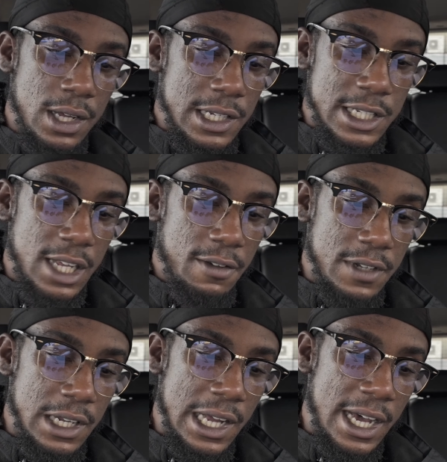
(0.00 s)

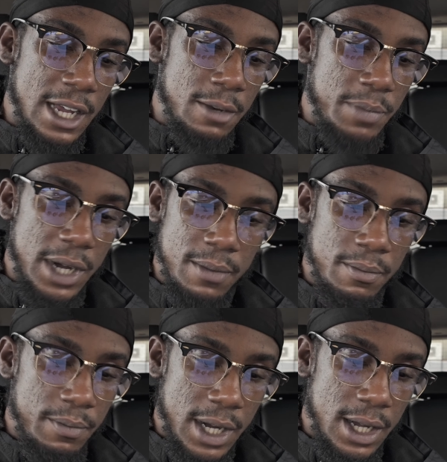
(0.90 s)
safety line,
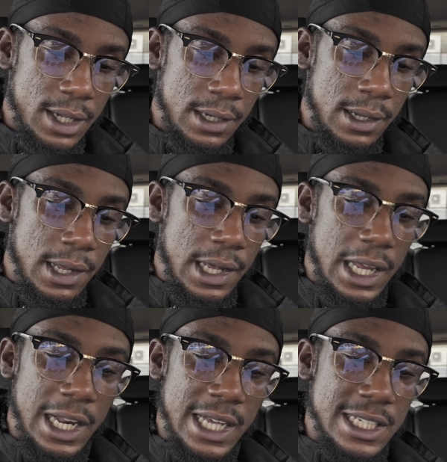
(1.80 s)
pump button,
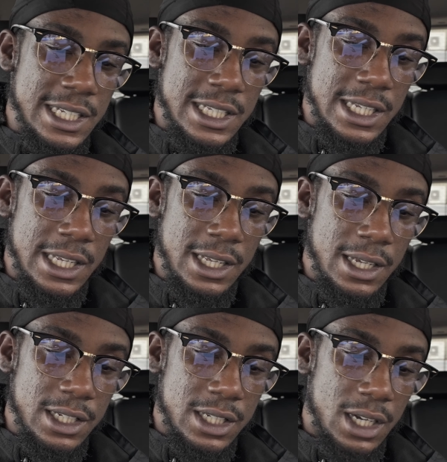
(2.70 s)
elasticity
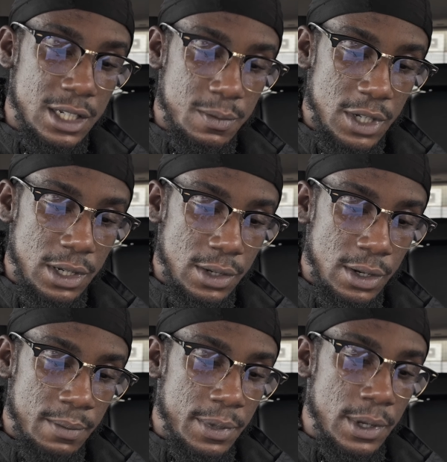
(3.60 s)
adjustment
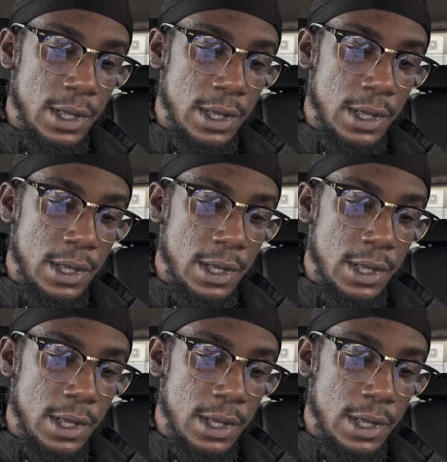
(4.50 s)
knob,